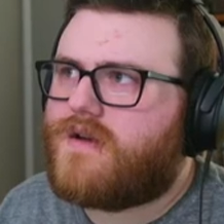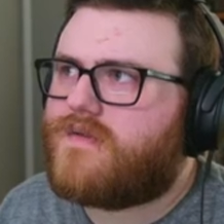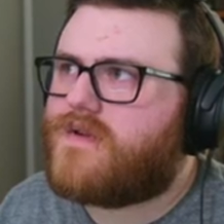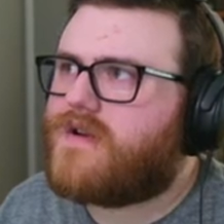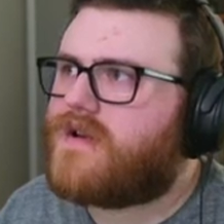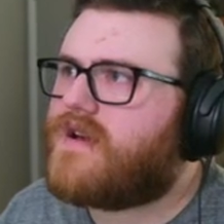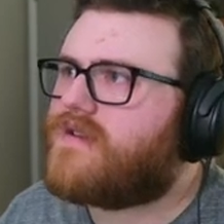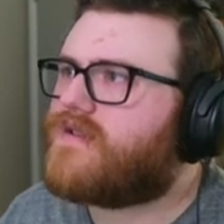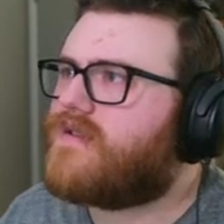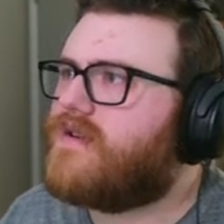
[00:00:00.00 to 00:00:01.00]
Very
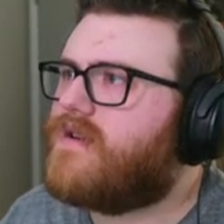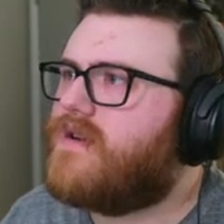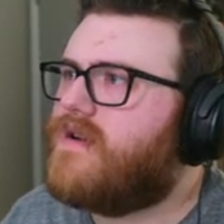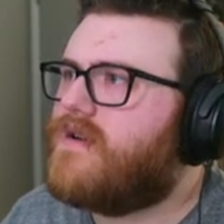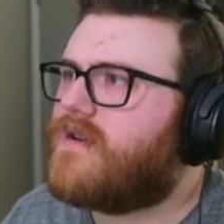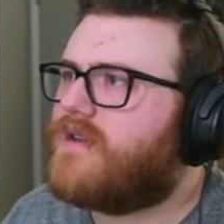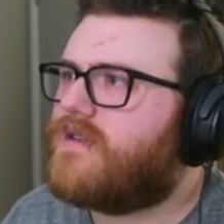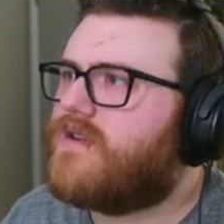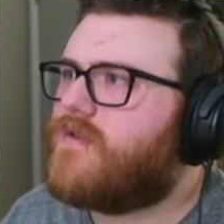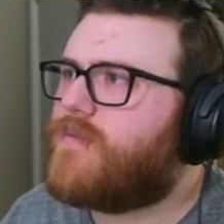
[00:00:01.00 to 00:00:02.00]
nice. Get
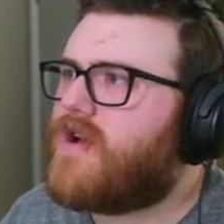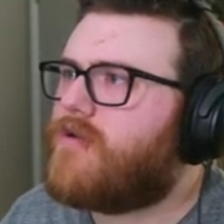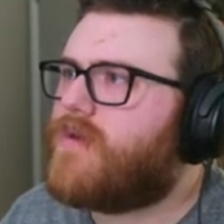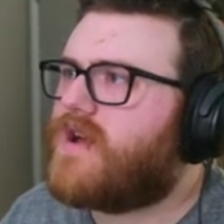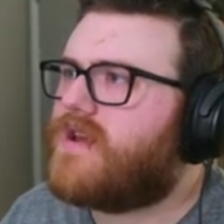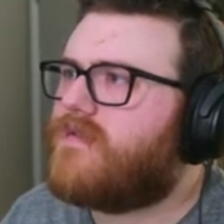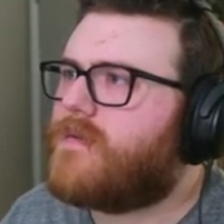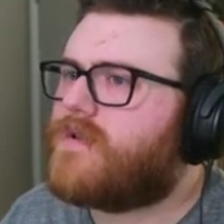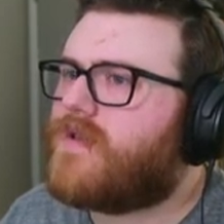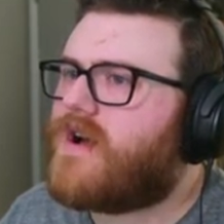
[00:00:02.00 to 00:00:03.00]
the repair putty from
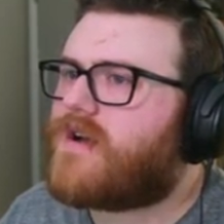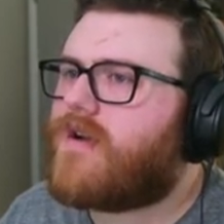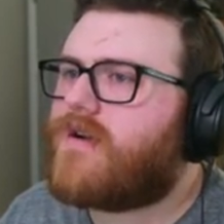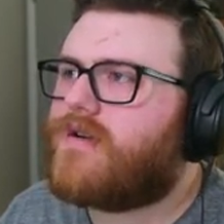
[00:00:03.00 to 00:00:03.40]
the locker.